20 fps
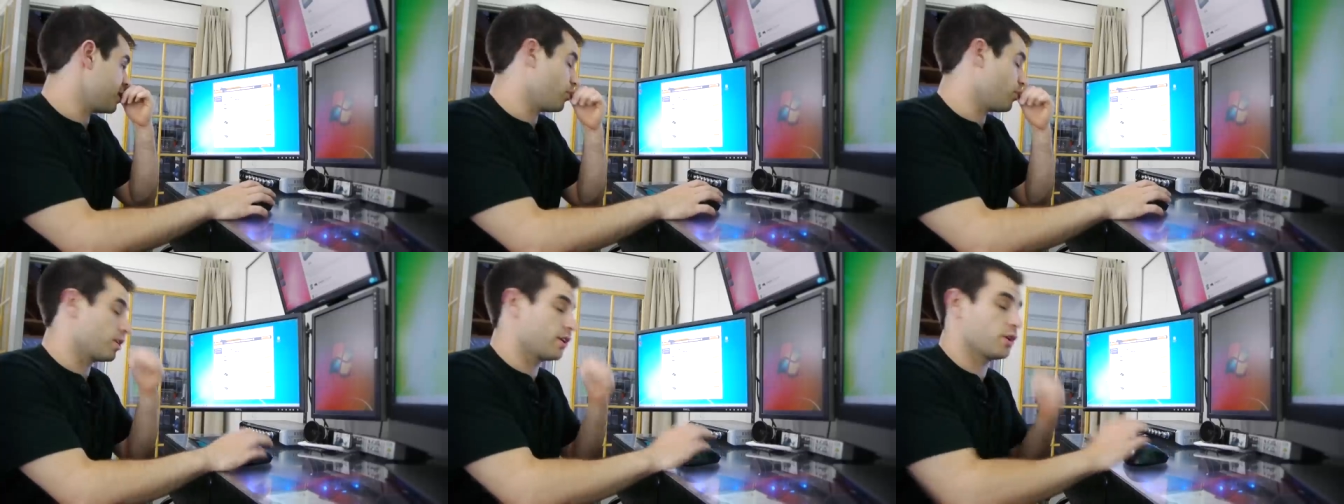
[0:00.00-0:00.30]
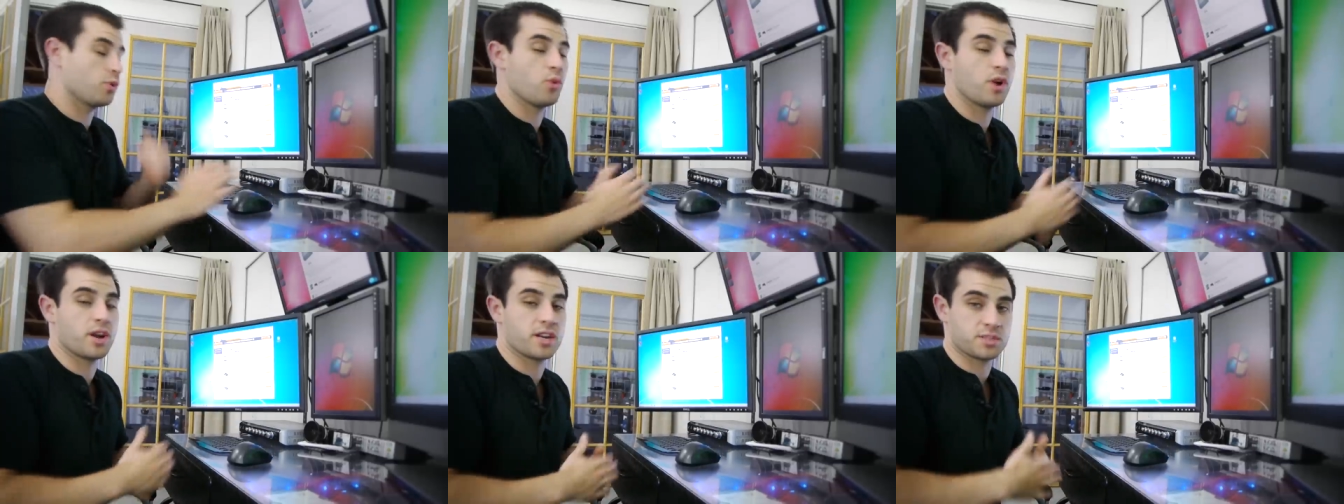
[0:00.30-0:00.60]
we're
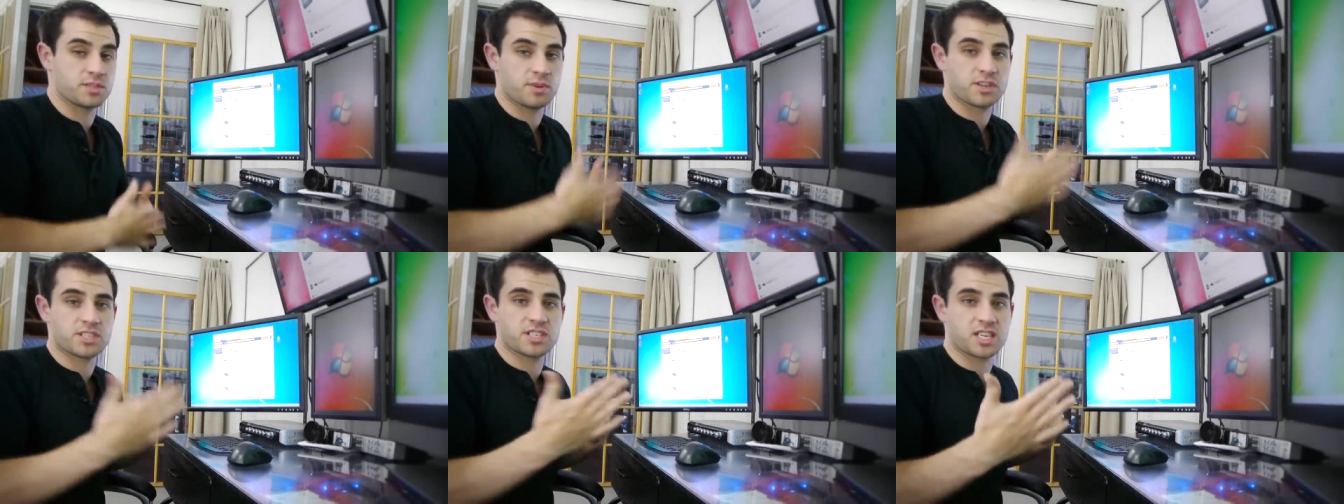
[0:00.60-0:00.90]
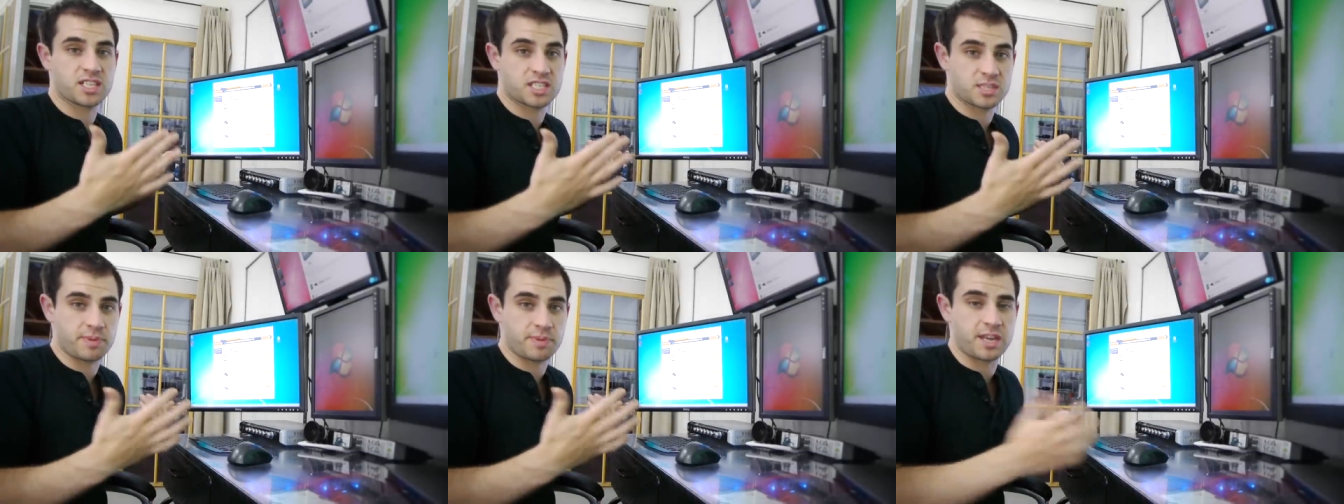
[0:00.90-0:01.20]
going to want as much
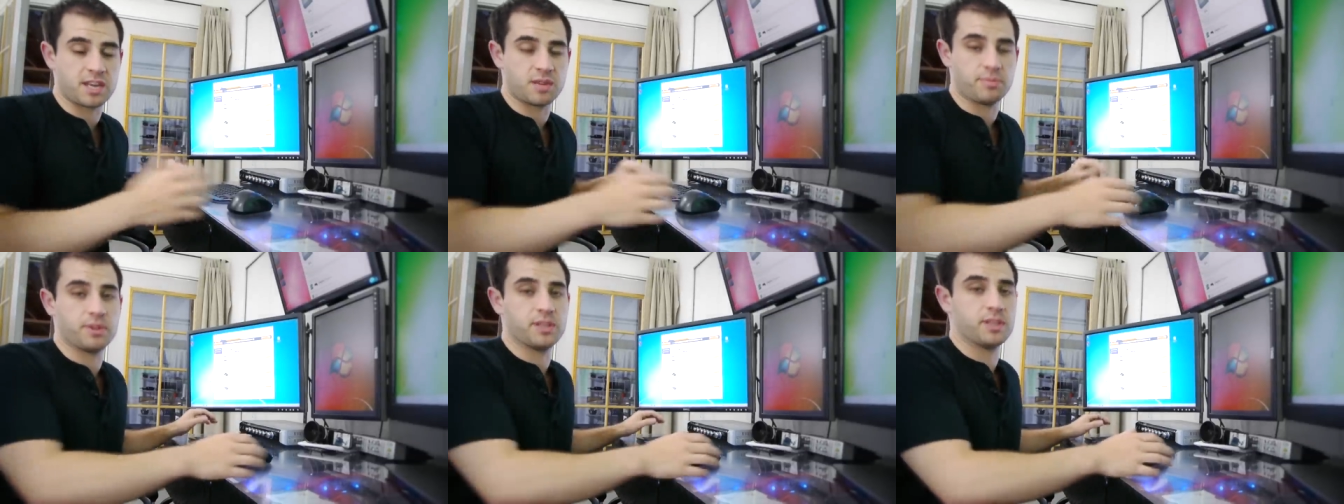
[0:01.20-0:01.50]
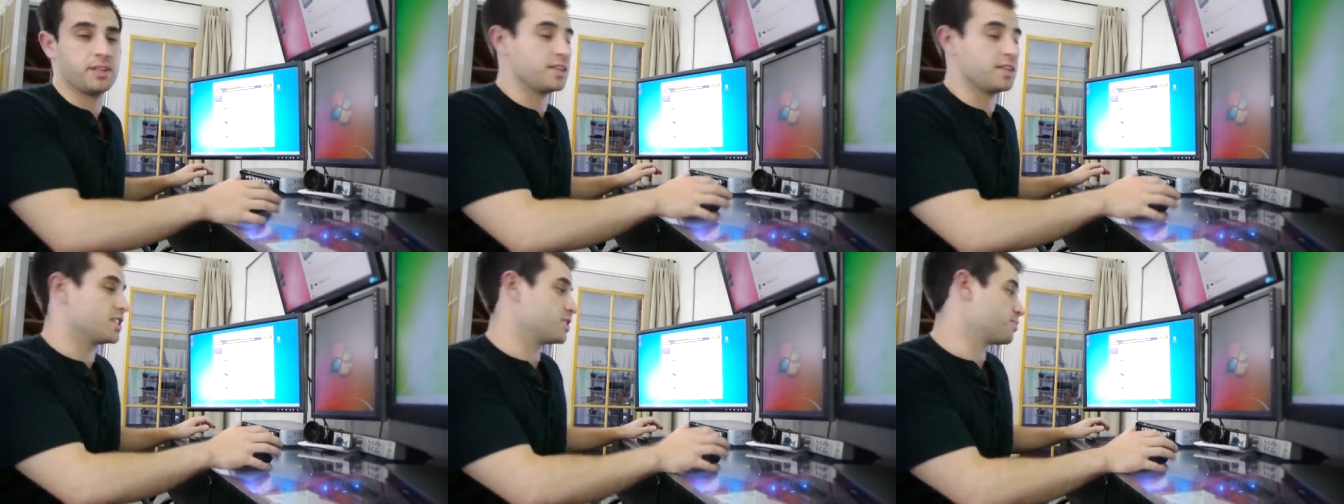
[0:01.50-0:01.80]

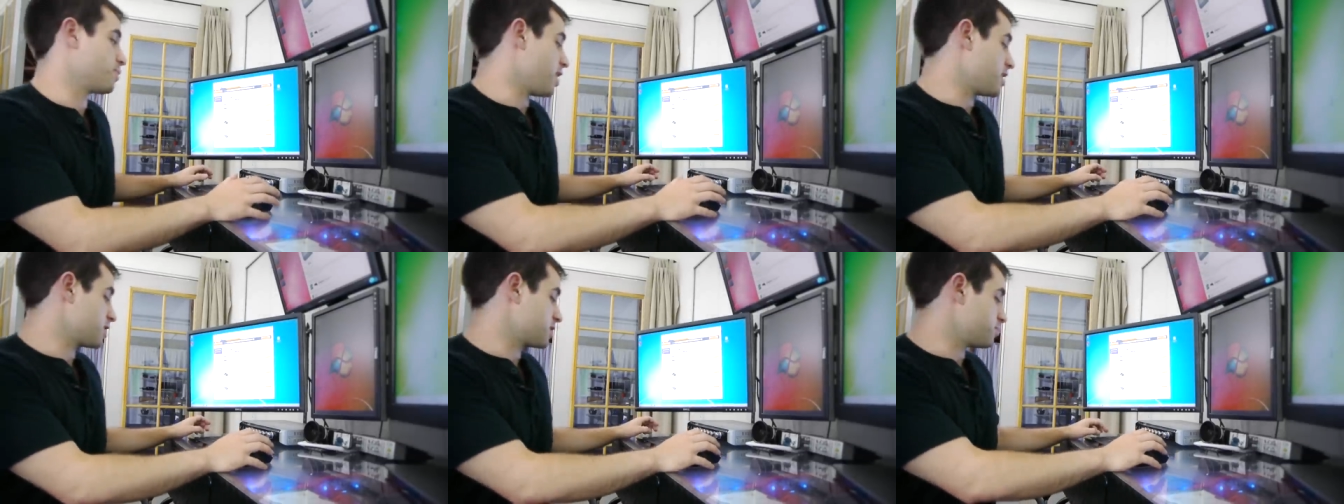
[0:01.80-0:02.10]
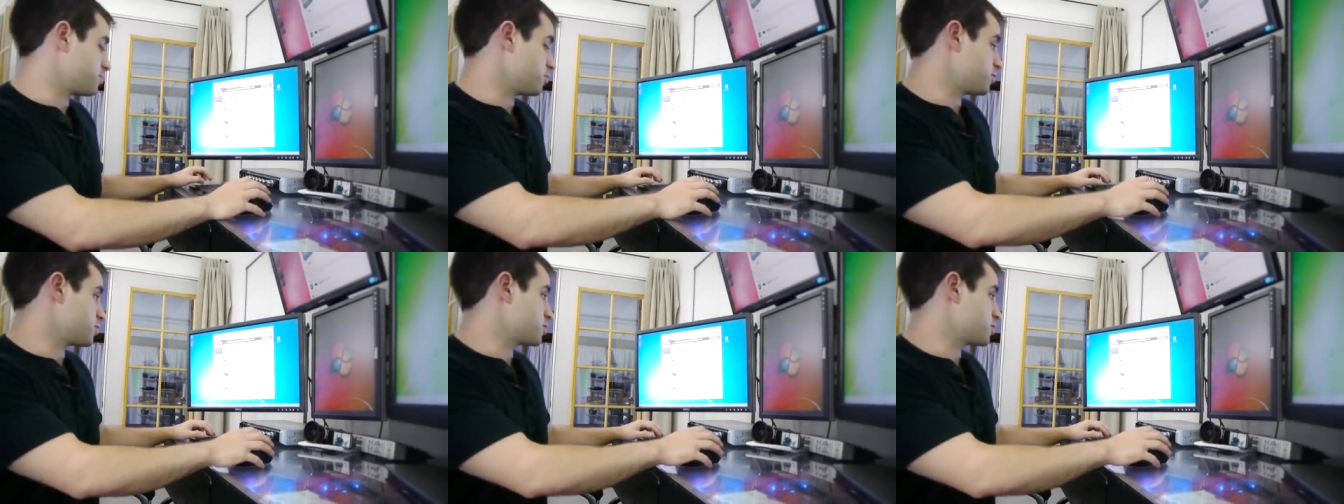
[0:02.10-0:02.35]
expandability as possible,